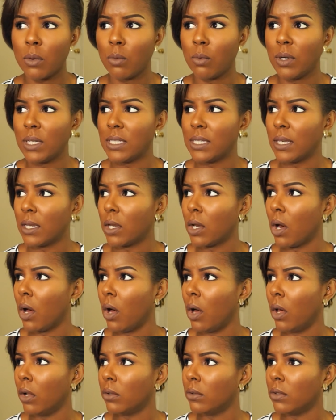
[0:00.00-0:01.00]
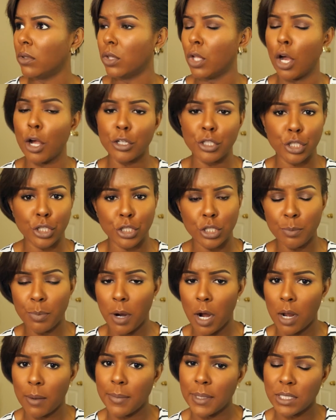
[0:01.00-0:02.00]
what is it called, larger
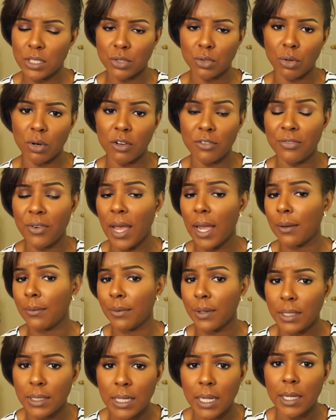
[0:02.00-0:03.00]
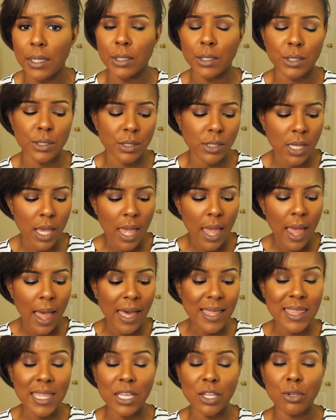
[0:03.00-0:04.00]
department store, fine retailers.
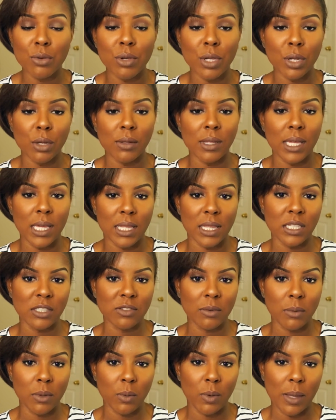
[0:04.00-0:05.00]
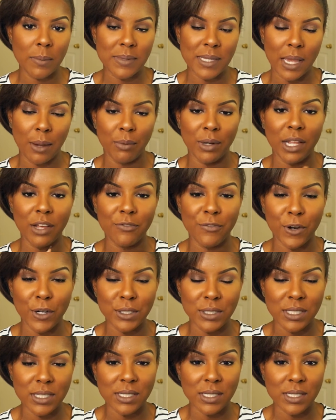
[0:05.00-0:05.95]
I think you can only get this from the website. When I first